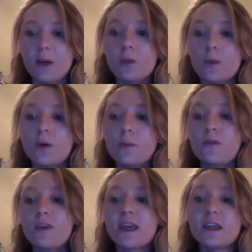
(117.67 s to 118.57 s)
we're
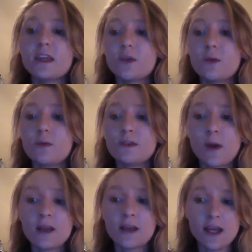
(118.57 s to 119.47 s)
moving into the
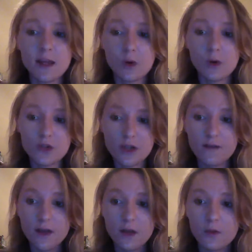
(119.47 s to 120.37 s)
spontaneity portion
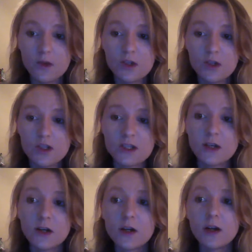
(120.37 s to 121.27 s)
of it, which is
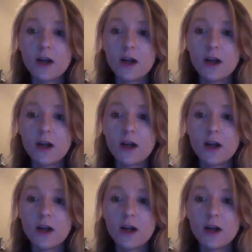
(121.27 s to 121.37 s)
her